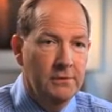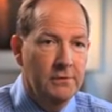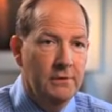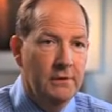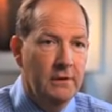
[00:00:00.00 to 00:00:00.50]

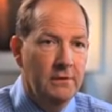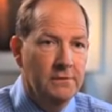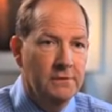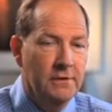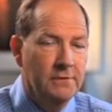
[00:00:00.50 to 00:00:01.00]
which could
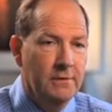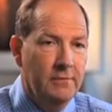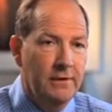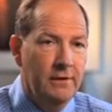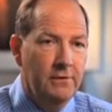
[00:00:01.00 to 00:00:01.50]
include seismic
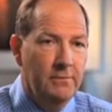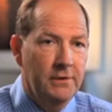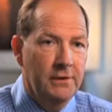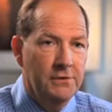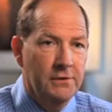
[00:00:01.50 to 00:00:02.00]

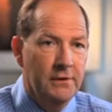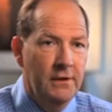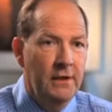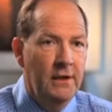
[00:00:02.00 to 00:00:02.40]
reinterpretation,